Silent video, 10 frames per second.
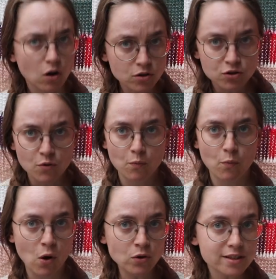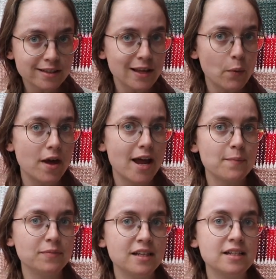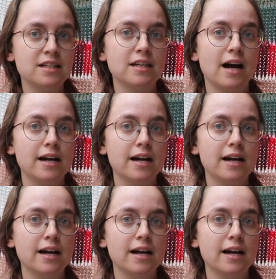also mostly when I'm knitting,